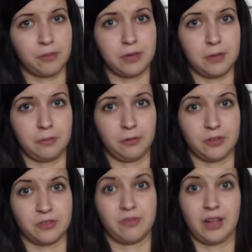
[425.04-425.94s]

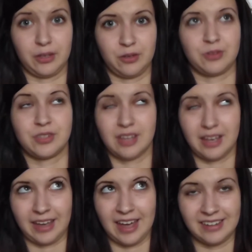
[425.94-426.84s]
people's values
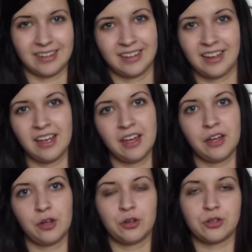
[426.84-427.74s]
again.
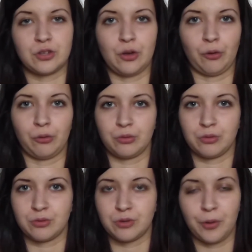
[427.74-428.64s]
So
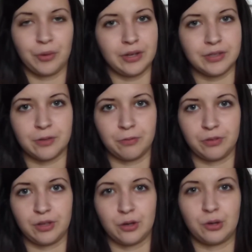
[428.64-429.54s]
don't
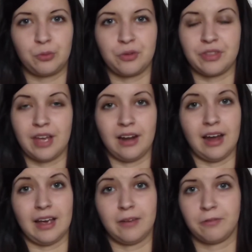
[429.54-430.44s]
interfere with their
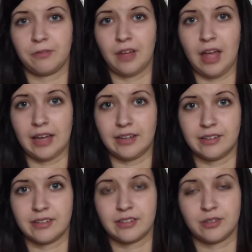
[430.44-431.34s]
life
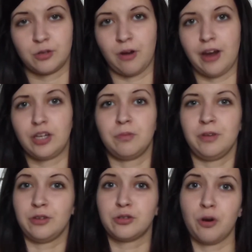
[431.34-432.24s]
and try to
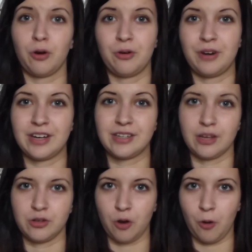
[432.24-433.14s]
be tolerant
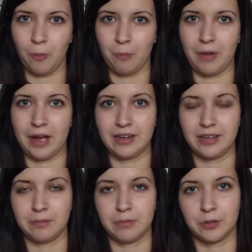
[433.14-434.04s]
and
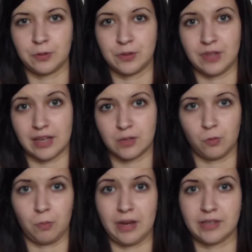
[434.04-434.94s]
open-minded, because that's
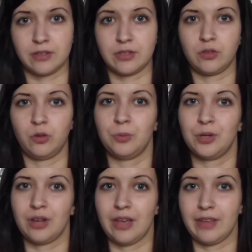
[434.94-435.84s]
what makes us
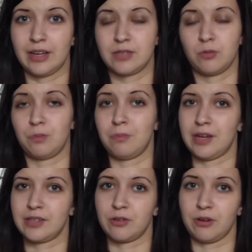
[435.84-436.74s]
human and that's what
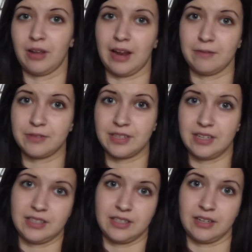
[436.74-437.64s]
makes our lives
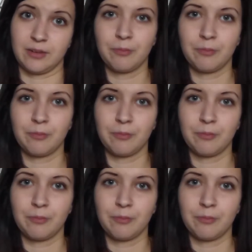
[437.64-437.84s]
easier.